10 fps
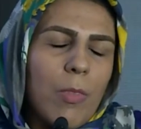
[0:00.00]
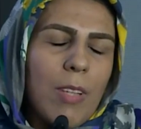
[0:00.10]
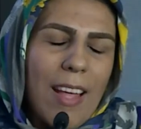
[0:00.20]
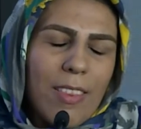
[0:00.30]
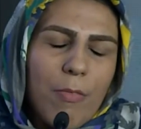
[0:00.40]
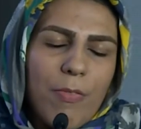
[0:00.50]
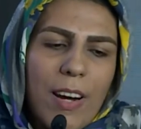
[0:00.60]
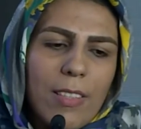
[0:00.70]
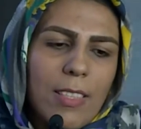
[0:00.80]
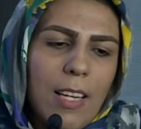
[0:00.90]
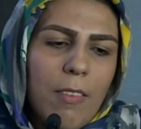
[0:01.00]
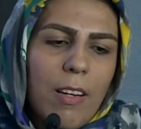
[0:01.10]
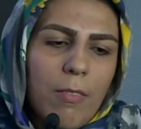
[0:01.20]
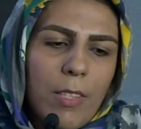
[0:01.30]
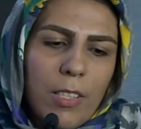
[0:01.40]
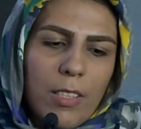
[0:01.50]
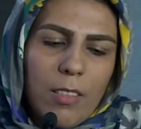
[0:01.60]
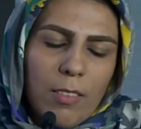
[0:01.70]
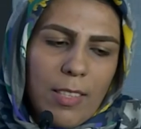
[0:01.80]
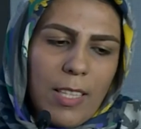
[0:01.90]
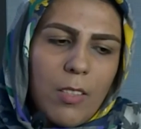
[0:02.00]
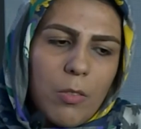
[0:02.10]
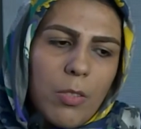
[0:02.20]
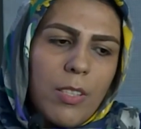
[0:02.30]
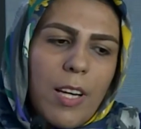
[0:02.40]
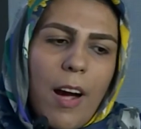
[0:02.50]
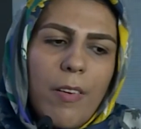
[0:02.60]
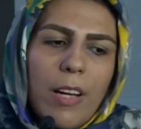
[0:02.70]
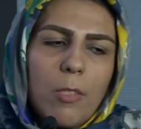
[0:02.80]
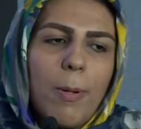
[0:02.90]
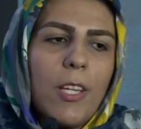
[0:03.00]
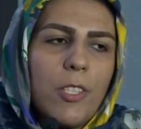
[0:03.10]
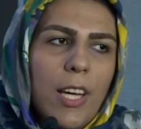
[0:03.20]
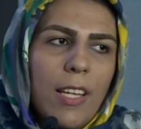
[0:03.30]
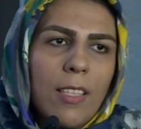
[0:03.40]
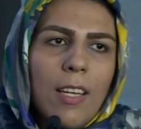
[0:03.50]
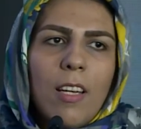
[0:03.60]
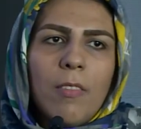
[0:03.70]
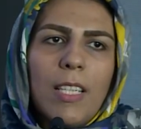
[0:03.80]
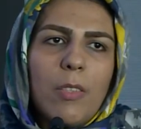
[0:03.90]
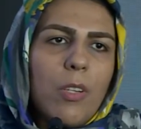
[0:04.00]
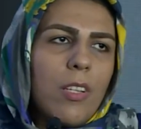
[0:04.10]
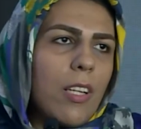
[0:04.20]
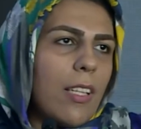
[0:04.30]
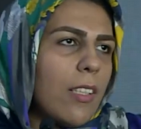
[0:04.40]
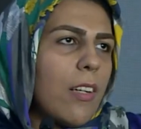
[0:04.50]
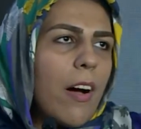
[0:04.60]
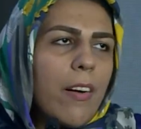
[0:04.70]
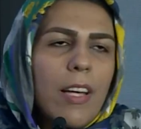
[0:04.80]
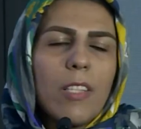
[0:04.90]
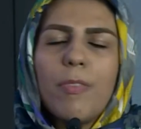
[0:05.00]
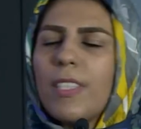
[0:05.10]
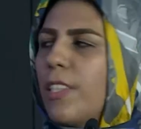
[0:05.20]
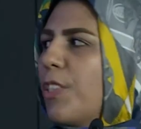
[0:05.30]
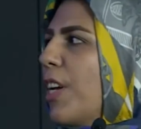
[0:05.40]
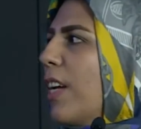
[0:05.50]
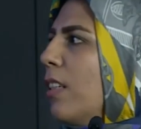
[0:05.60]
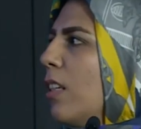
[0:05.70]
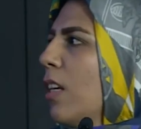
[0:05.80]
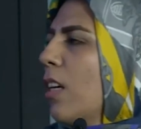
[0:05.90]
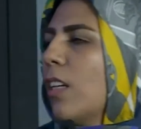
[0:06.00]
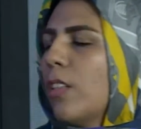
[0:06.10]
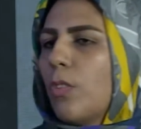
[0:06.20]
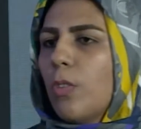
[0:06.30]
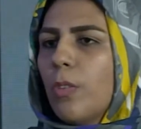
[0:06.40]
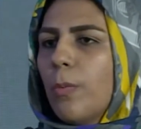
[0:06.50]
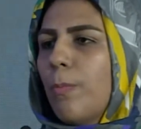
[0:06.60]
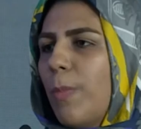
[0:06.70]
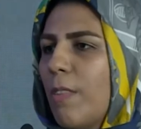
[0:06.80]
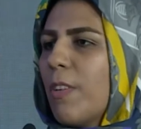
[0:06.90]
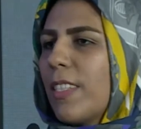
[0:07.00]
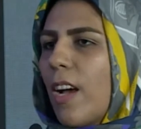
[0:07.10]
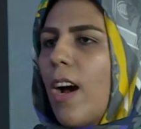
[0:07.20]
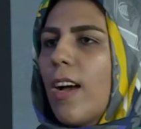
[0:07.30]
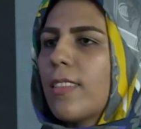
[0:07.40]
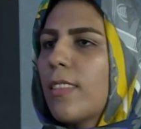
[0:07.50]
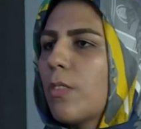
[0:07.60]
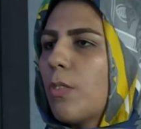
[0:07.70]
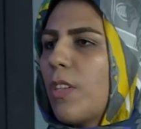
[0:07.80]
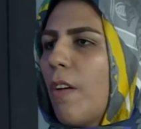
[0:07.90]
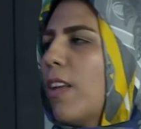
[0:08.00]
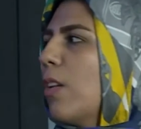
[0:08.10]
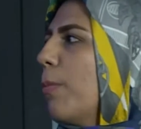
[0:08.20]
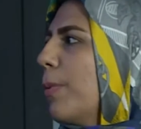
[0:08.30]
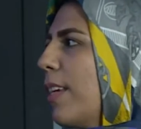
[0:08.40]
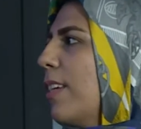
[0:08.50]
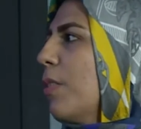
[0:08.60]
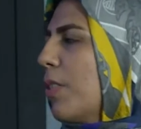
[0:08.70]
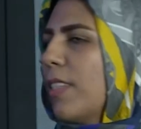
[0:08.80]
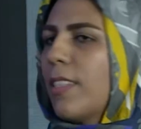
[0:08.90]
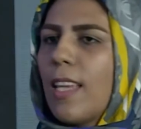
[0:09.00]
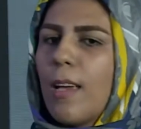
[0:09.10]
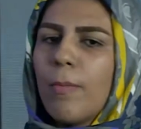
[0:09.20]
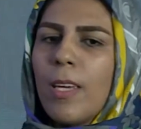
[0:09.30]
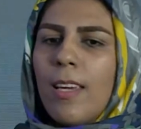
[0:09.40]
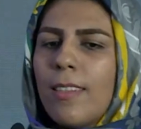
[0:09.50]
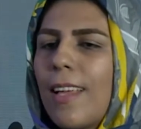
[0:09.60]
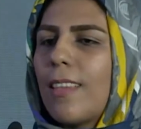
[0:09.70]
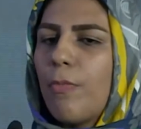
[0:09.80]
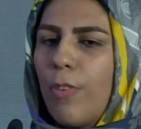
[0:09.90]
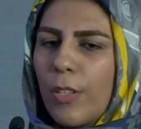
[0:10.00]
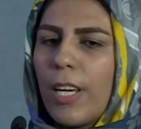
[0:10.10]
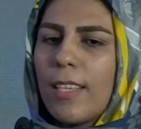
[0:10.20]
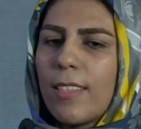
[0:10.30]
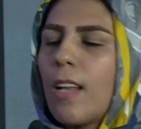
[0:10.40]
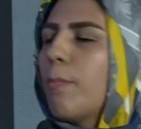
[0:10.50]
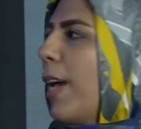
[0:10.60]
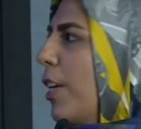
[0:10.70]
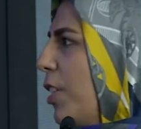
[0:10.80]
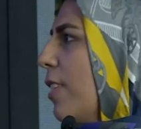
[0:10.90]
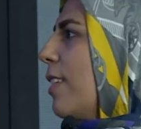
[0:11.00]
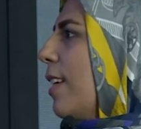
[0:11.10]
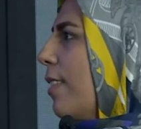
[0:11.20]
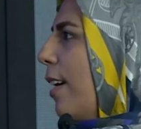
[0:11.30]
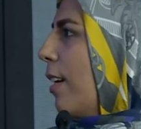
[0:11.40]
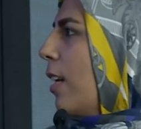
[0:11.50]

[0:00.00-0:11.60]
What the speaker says: At the first level, we need to encourage patients, need to encourage physicians to be with us to develop the new system that focus on patient-centered.